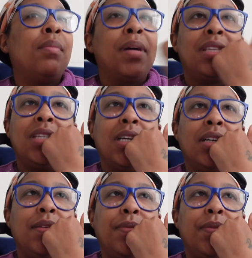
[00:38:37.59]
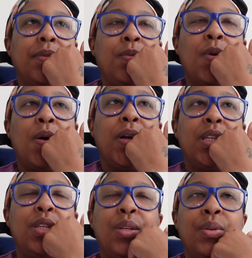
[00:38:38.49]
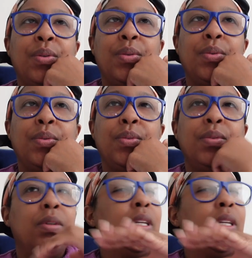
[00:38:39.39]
myself wanting to,